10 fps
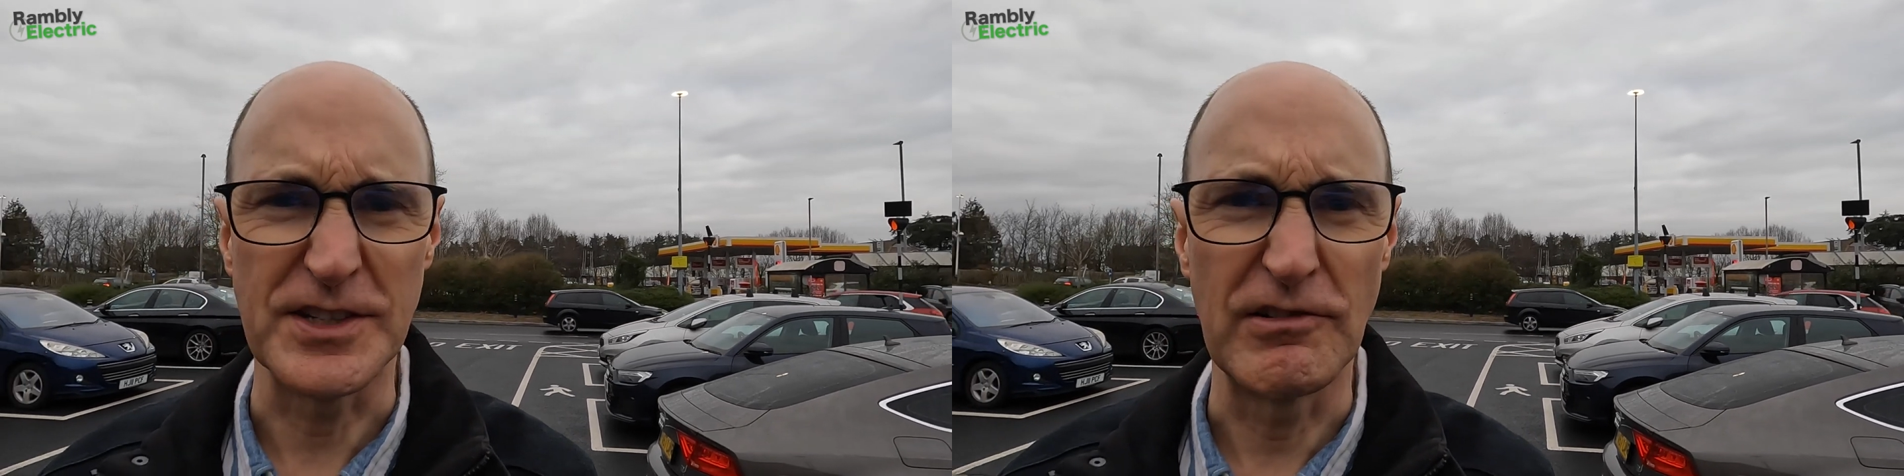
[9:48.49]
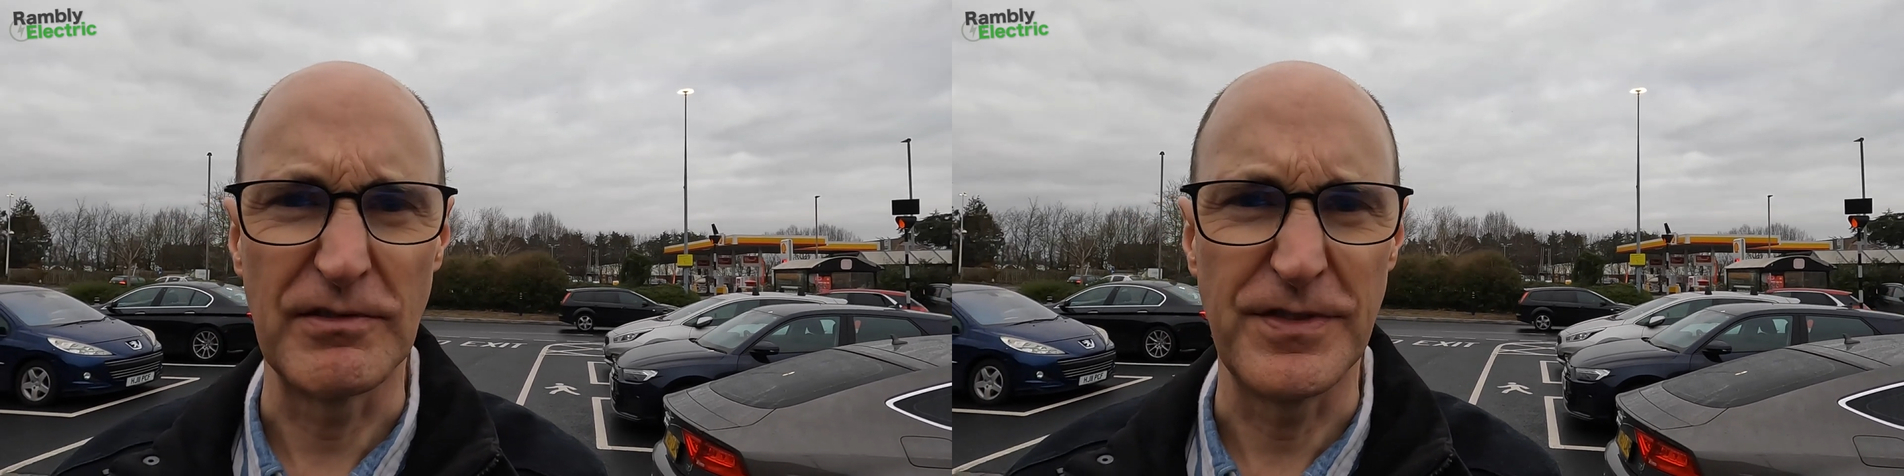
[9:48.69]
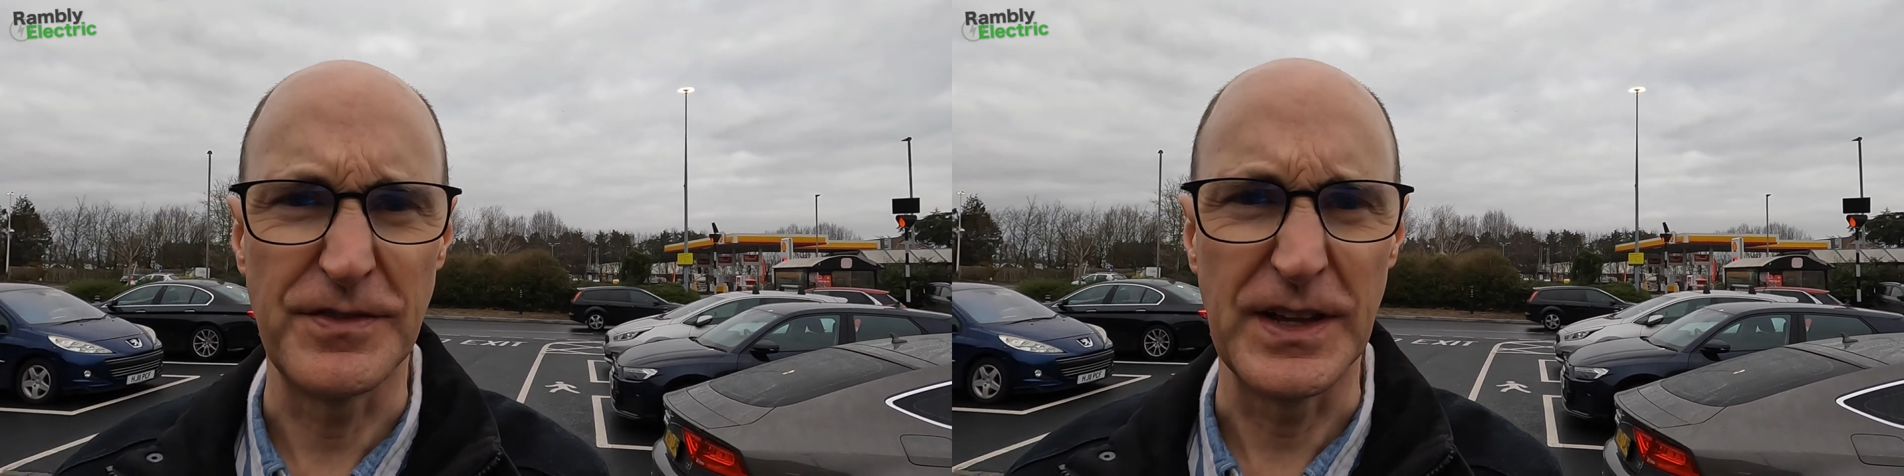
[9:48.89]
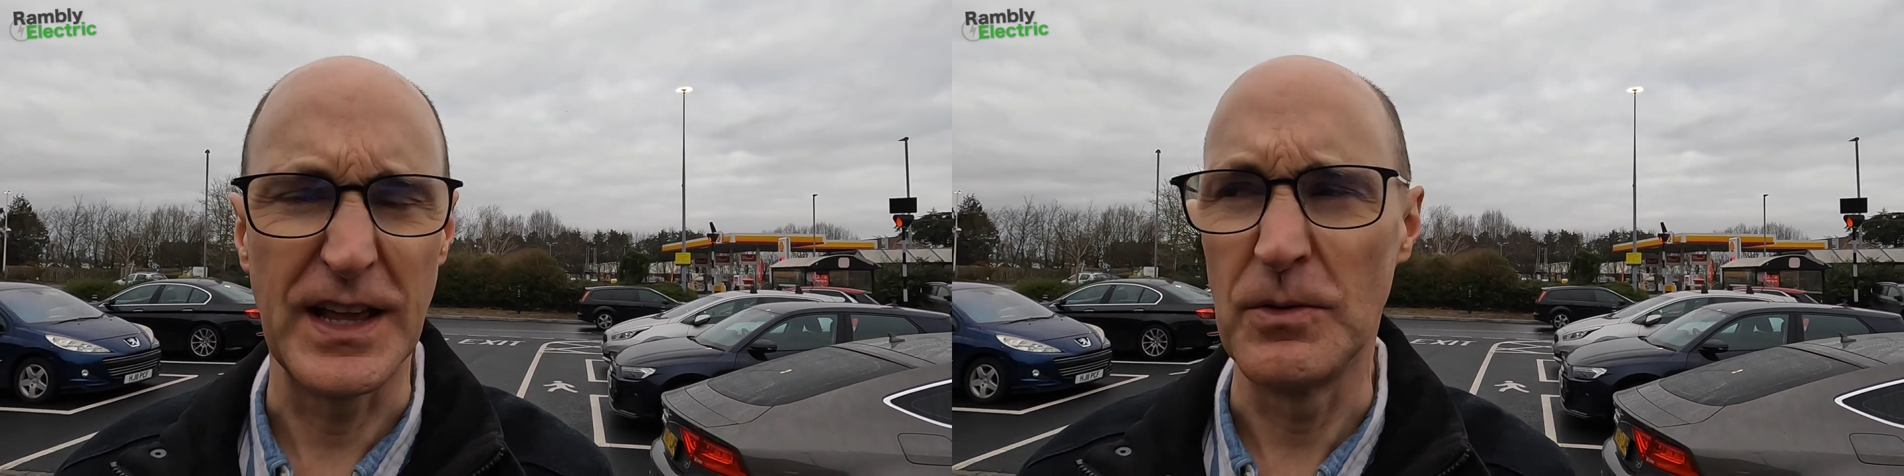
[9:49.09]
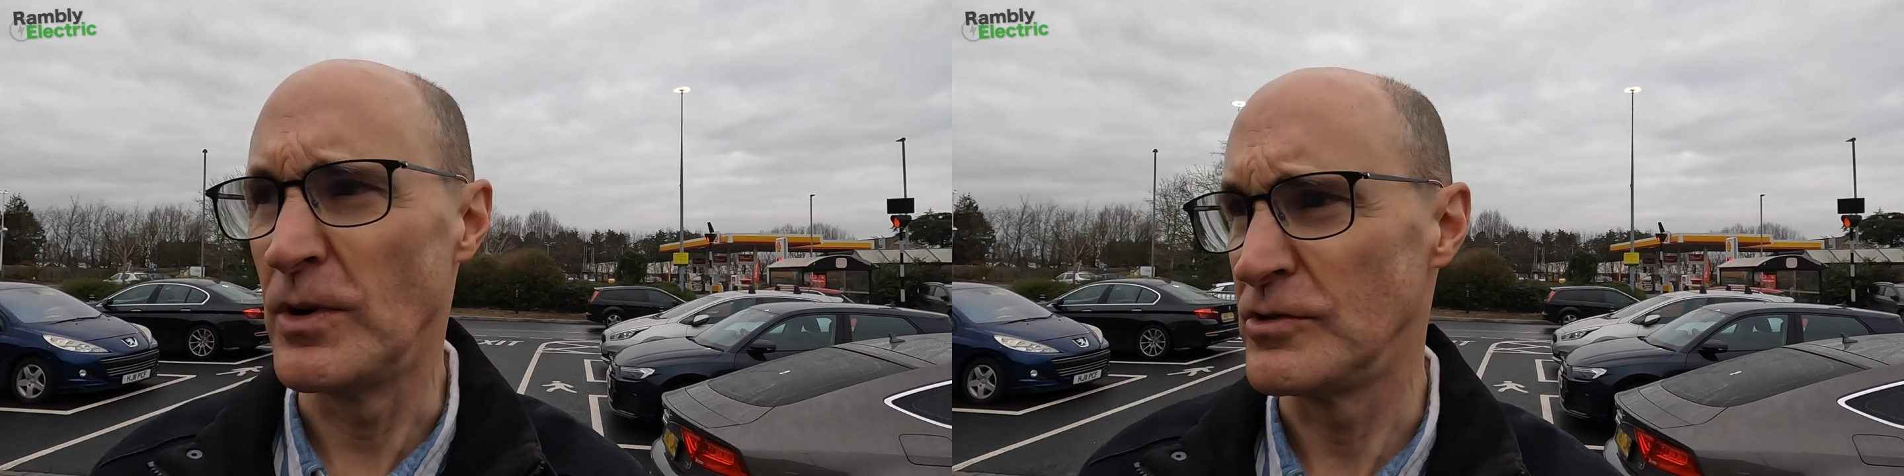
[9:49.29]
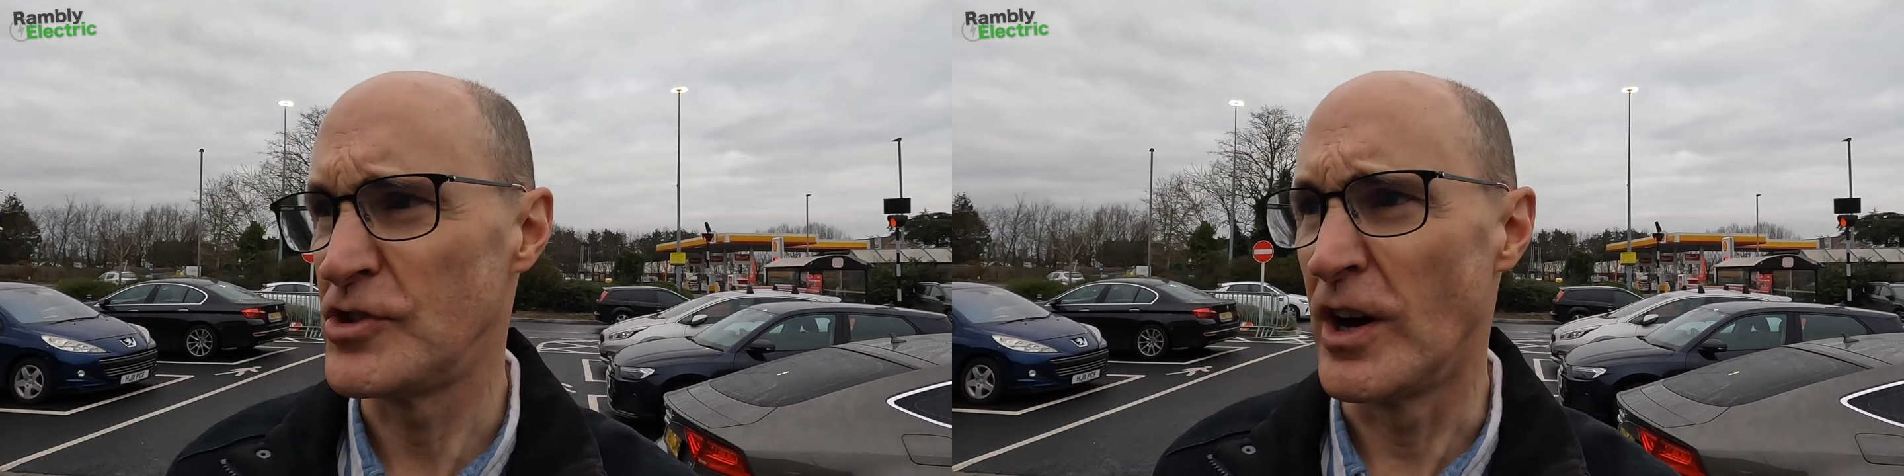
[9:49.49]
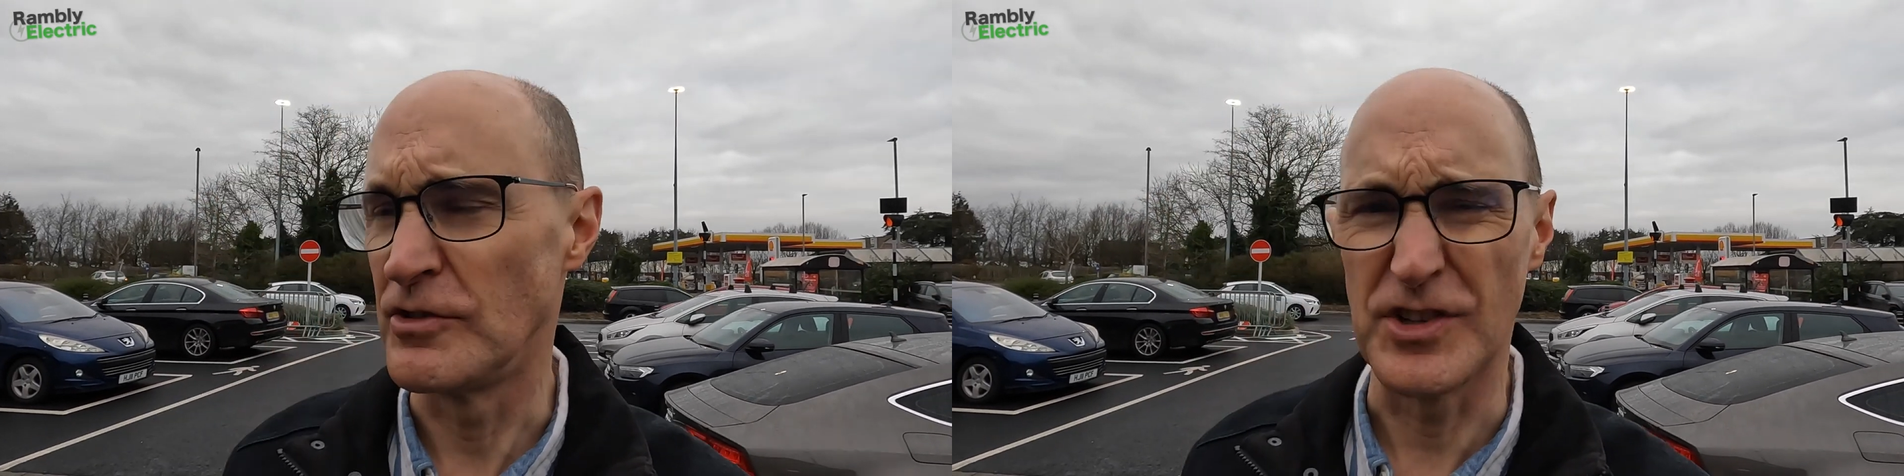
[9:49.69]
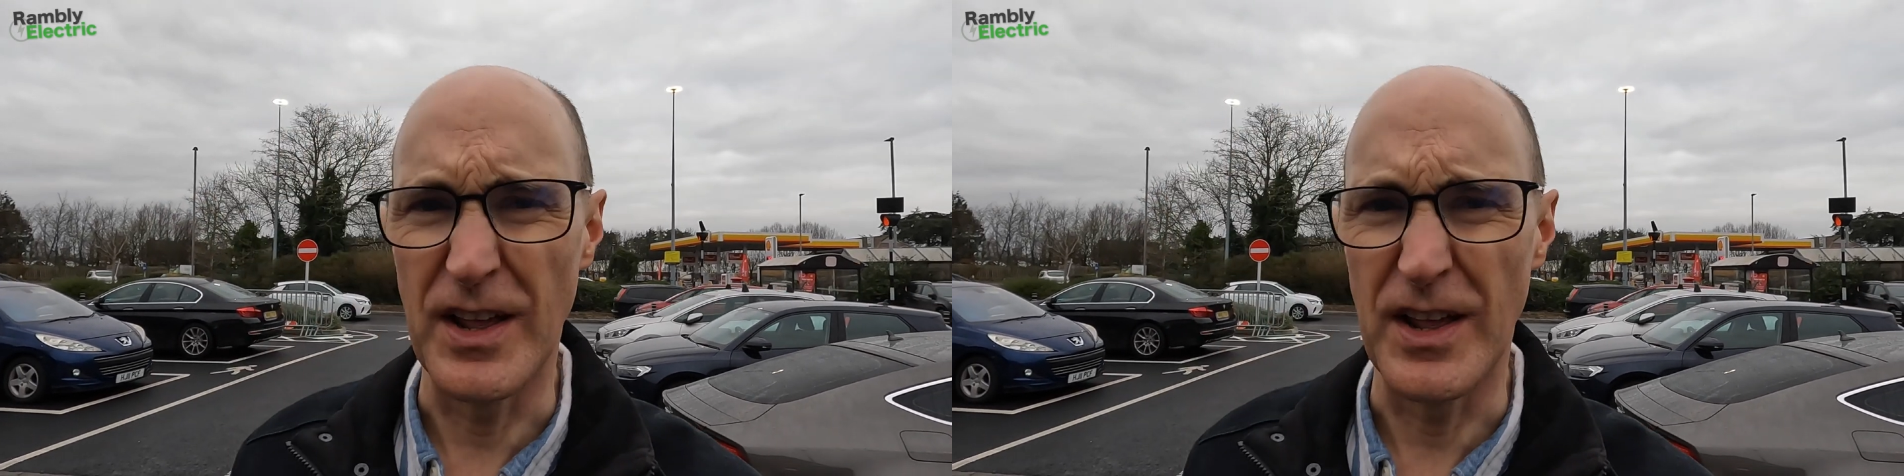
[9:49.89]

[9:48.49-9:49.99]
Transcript: 150 kilowatt chargers,